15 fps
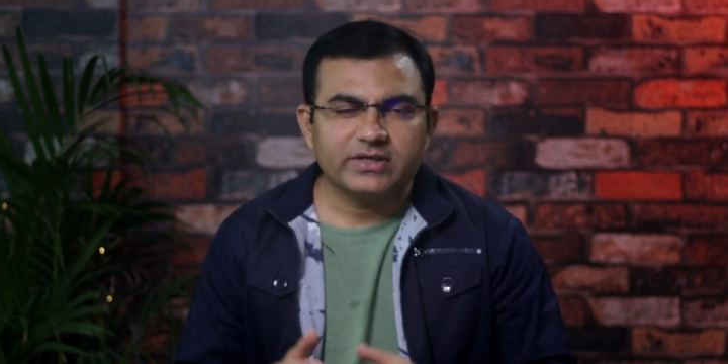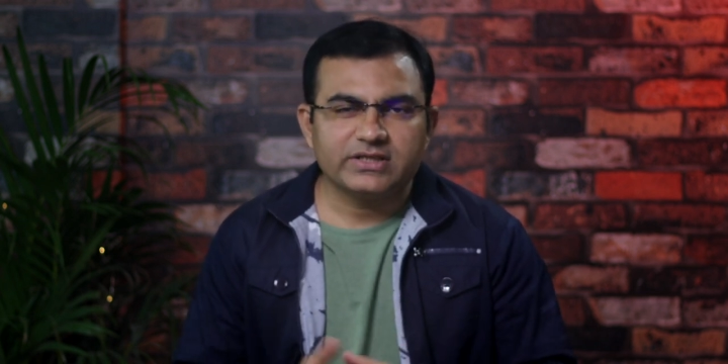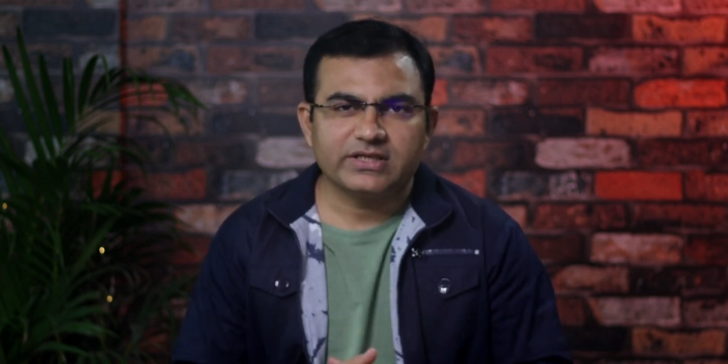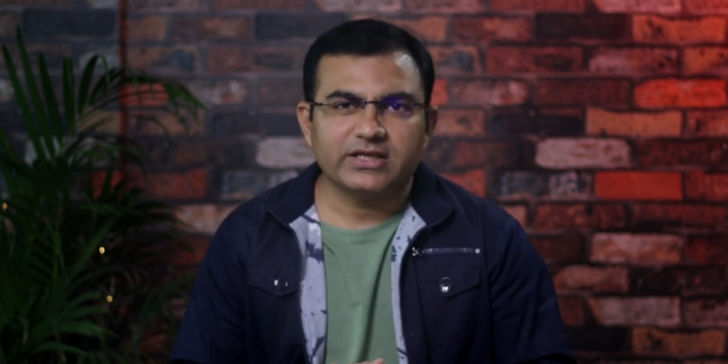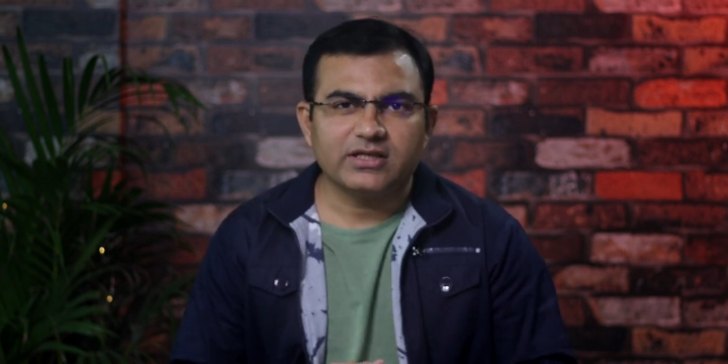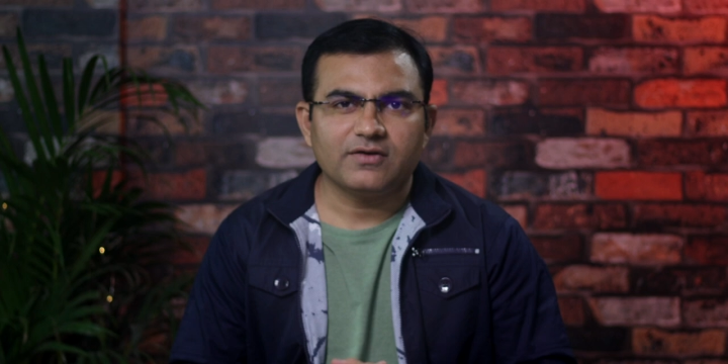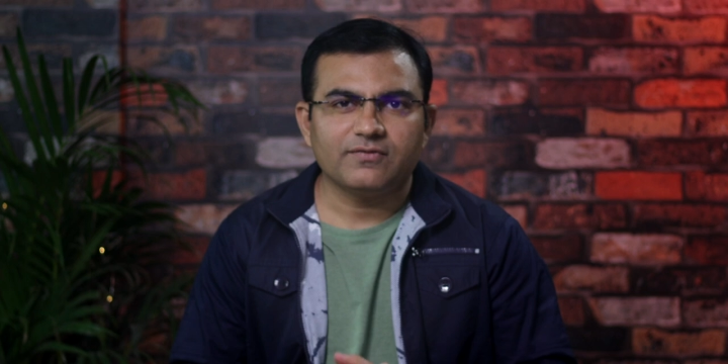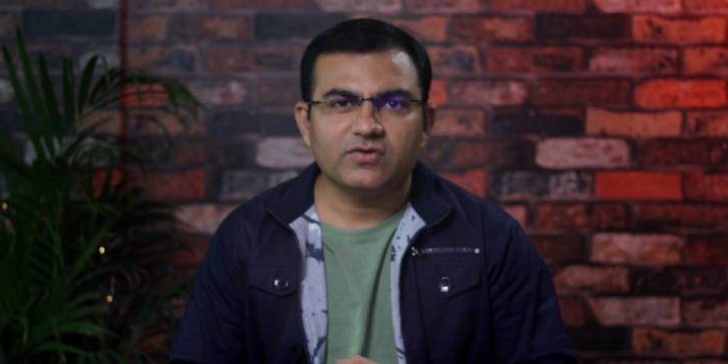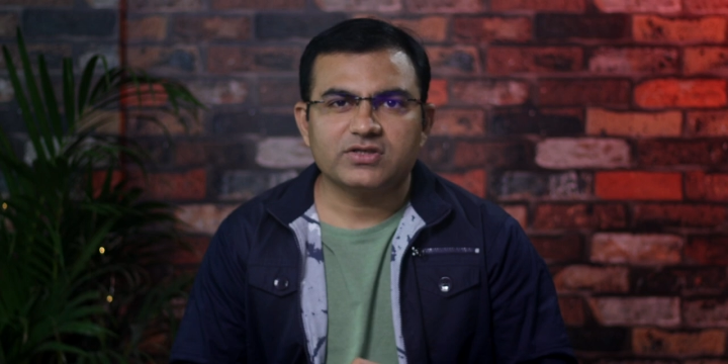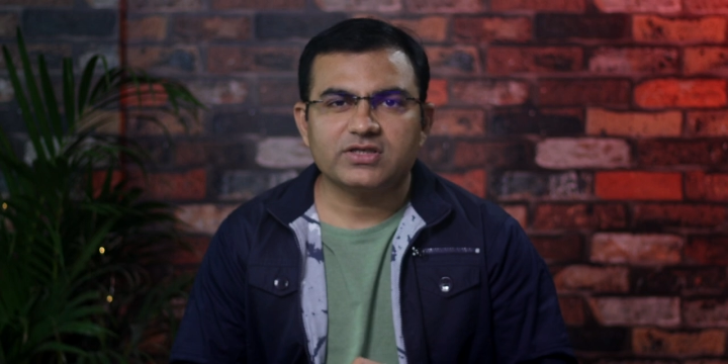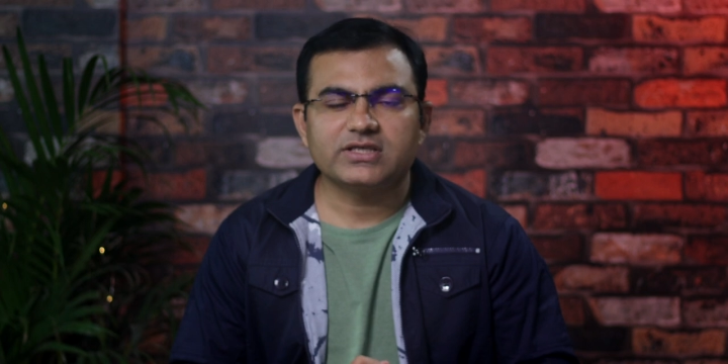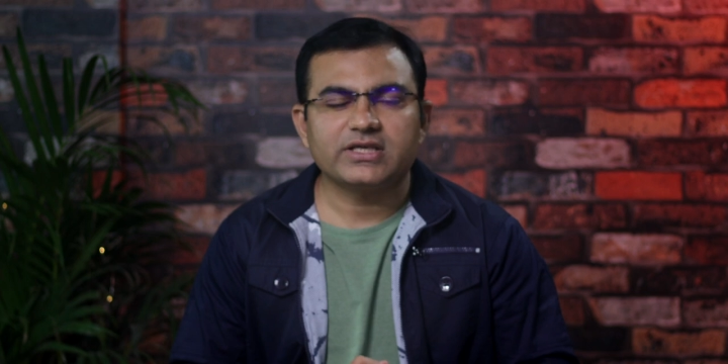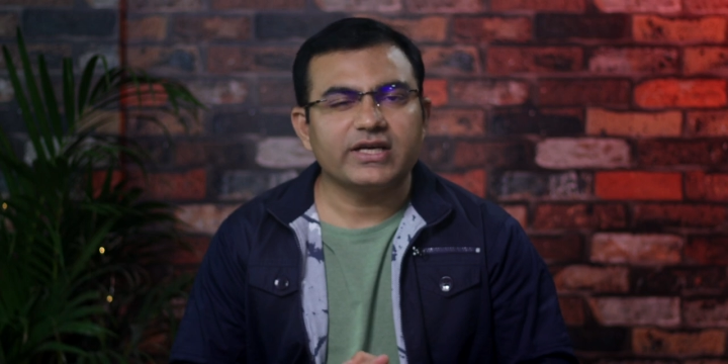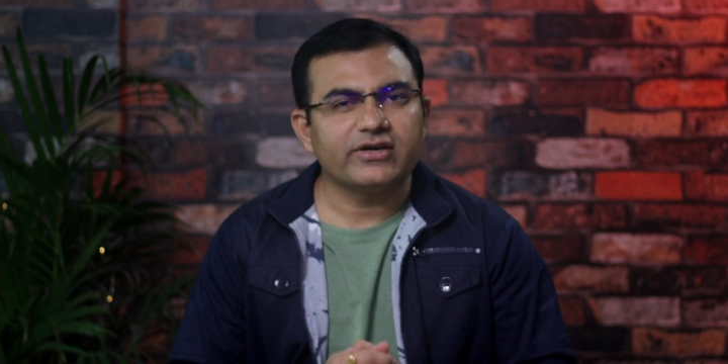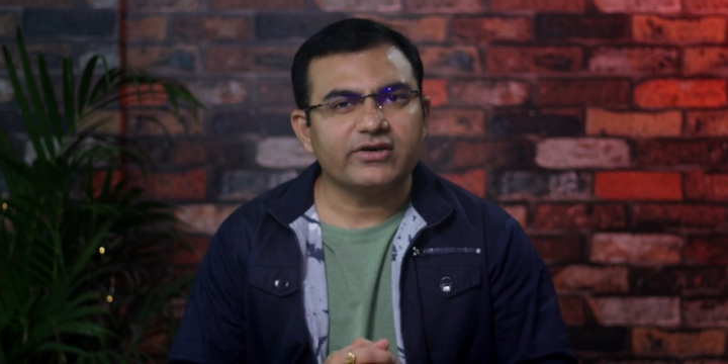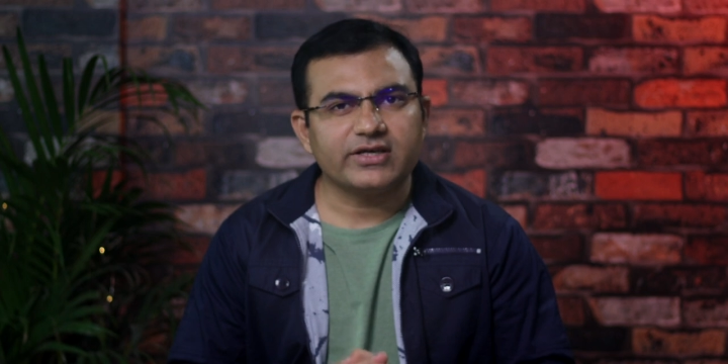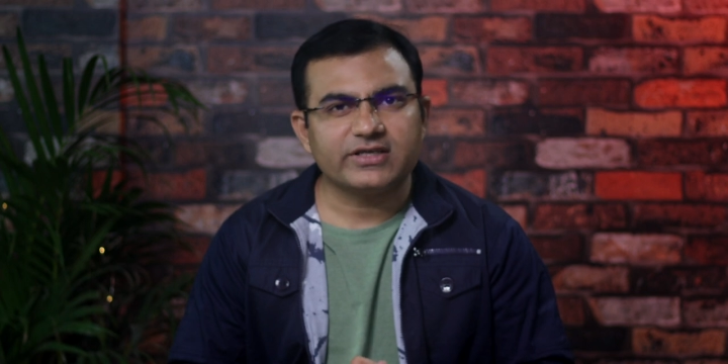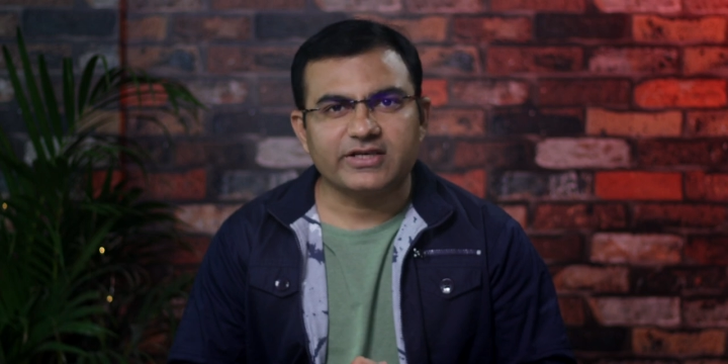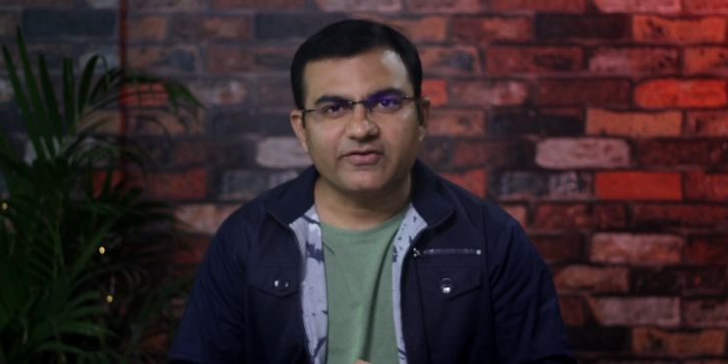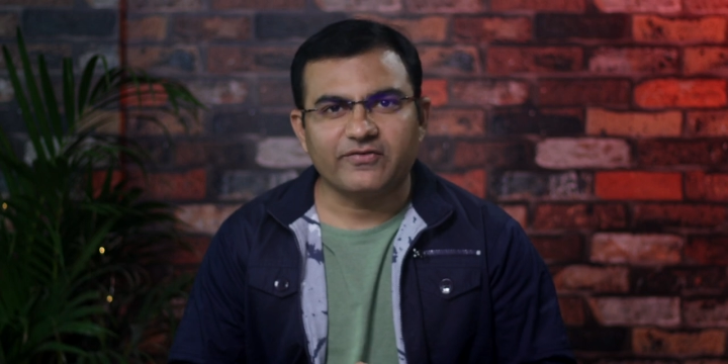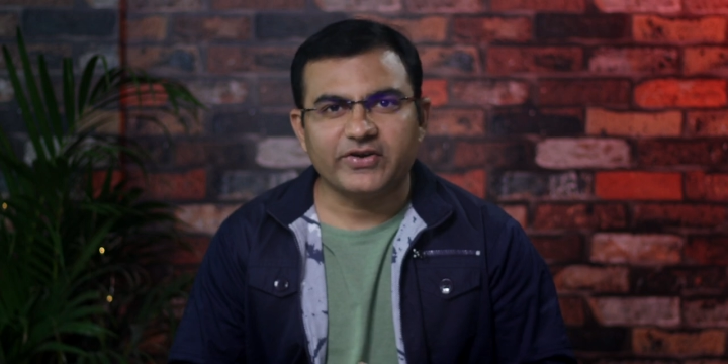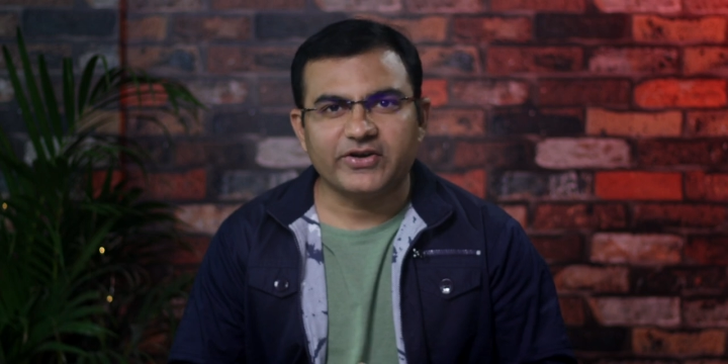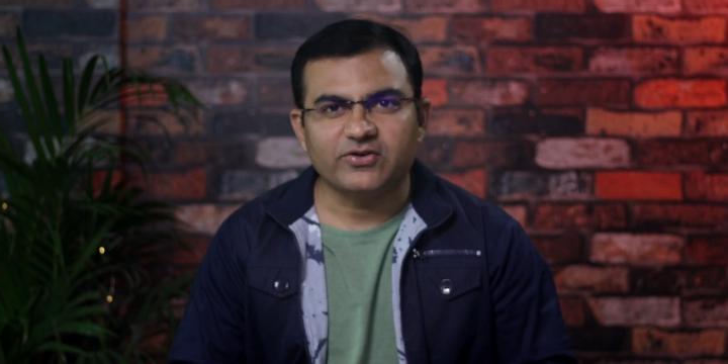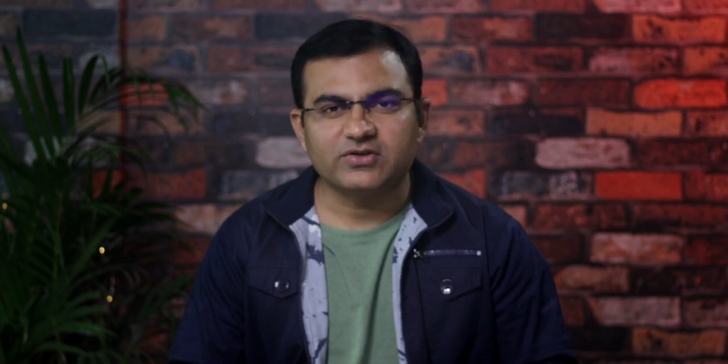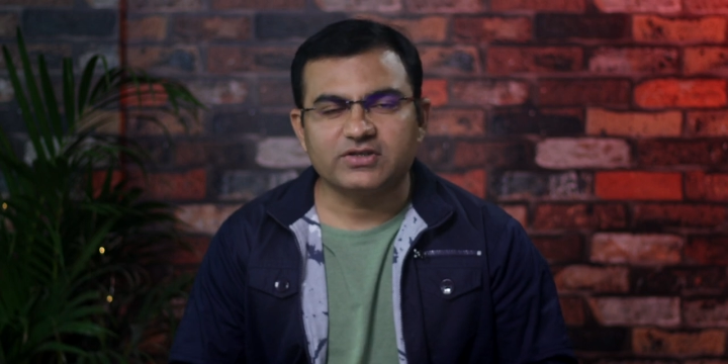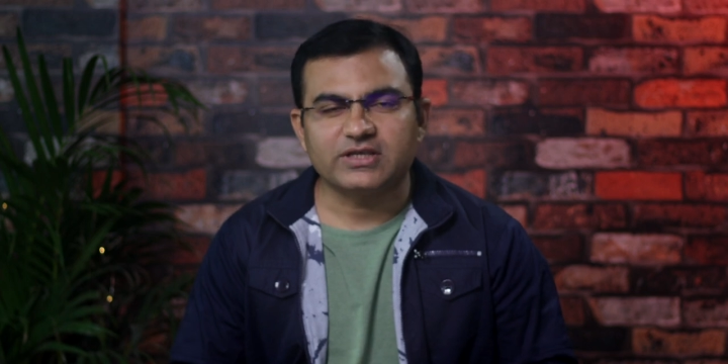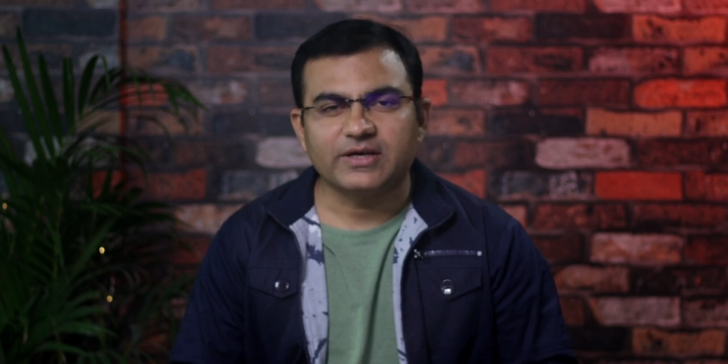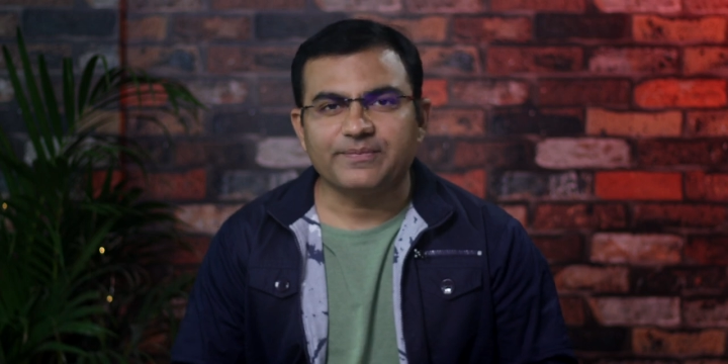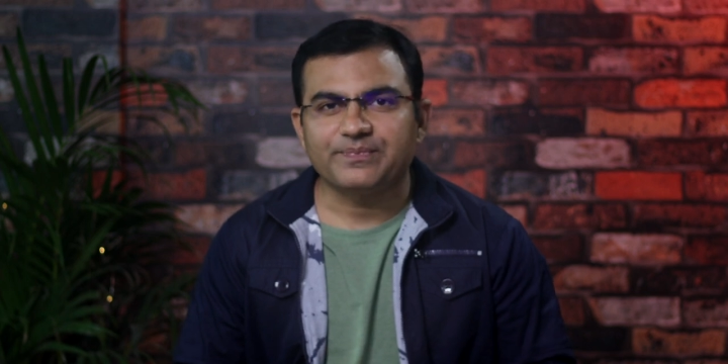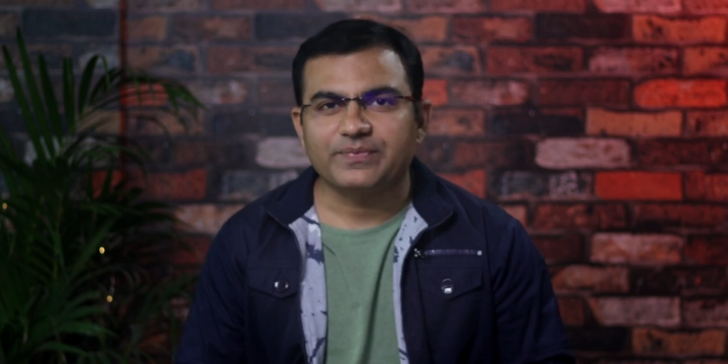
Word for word: our channel for such interesting videos.